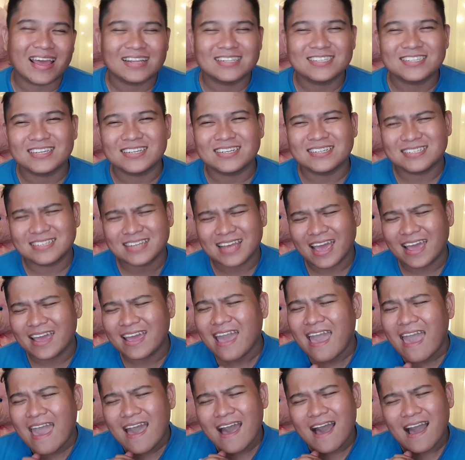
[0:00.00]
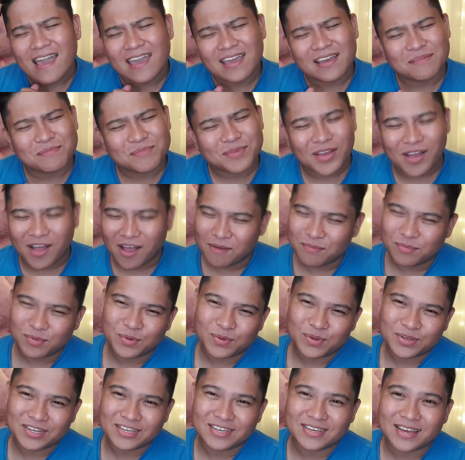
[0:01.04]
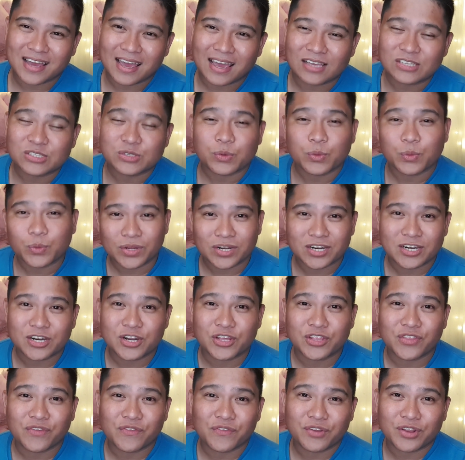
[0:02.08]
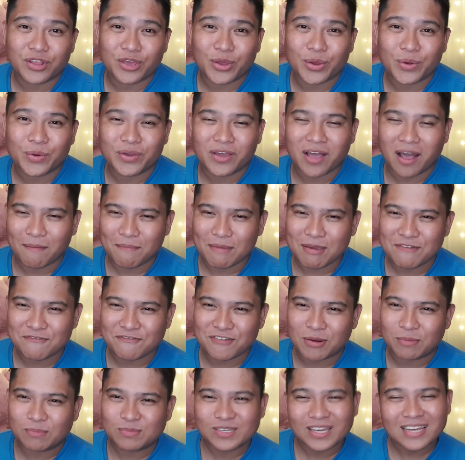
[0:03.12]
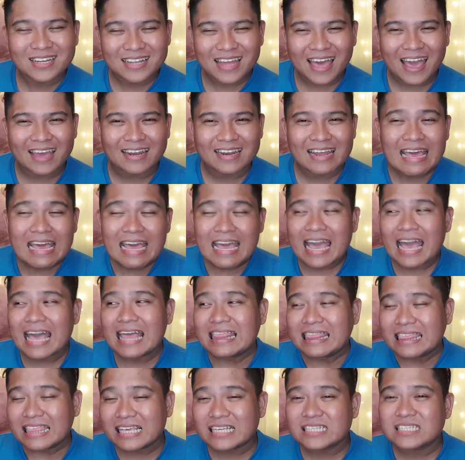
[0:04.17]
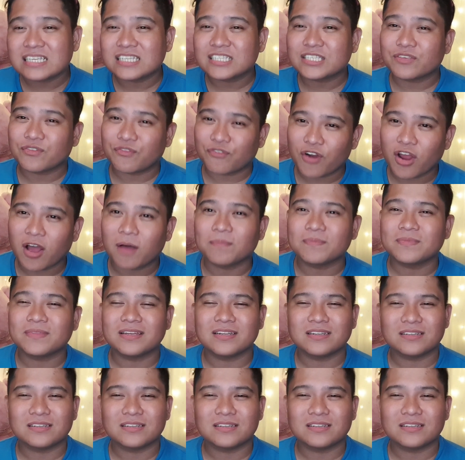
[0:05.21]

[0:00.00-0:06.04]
And today I am coming with you guys with another video coming from Thailand, and this is from